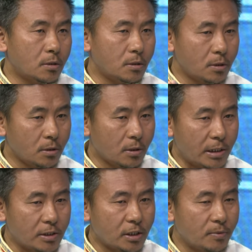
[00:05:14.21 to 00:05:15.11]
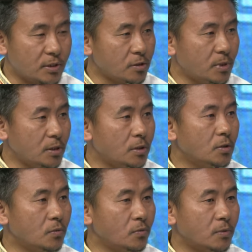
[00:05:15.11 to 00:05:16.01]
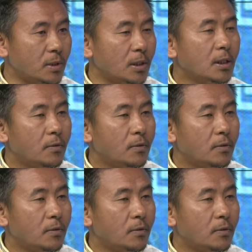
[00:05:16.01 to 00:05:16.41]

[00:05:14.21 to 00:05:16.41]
landscape assessment, we will